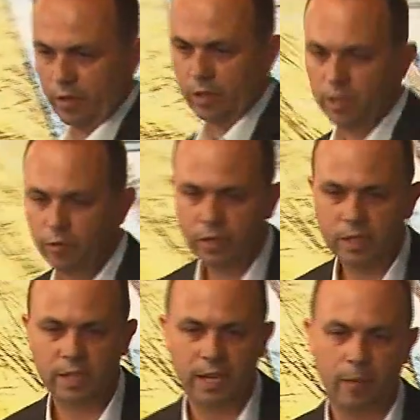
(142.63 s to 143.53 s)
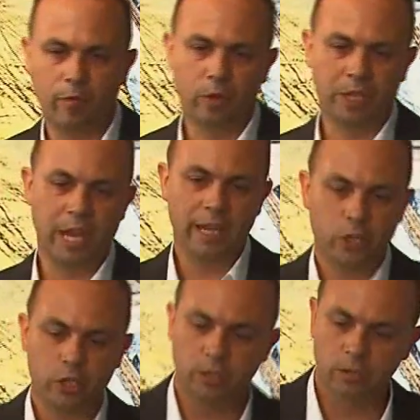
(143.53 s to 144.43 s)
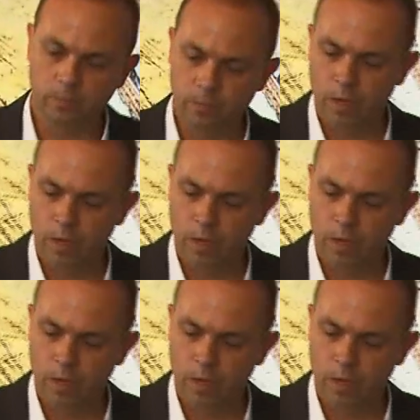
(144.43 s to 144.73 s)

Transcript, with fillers: a different setup for the engine.